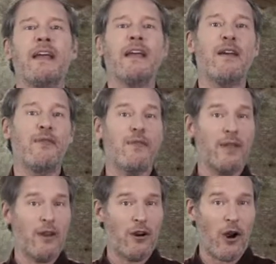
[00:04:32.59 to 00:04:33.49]
If
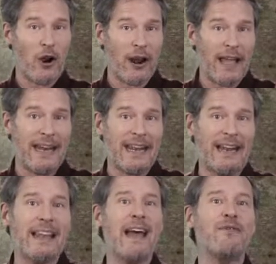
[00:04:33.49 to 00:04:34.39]
there are any
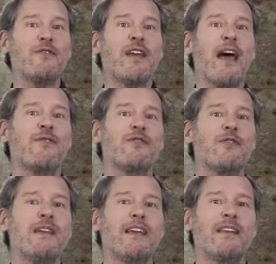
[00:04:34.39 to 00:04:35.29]
left
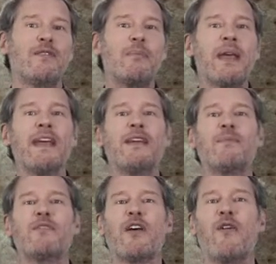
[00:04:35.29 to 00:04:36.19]
after he has paid
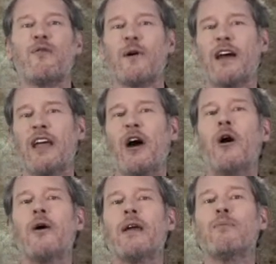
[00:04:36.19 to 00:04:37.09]
himself what I
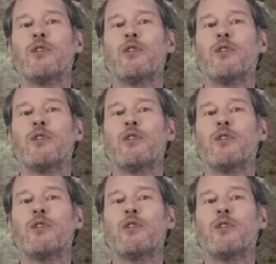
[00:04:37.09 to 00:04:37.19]
owe him,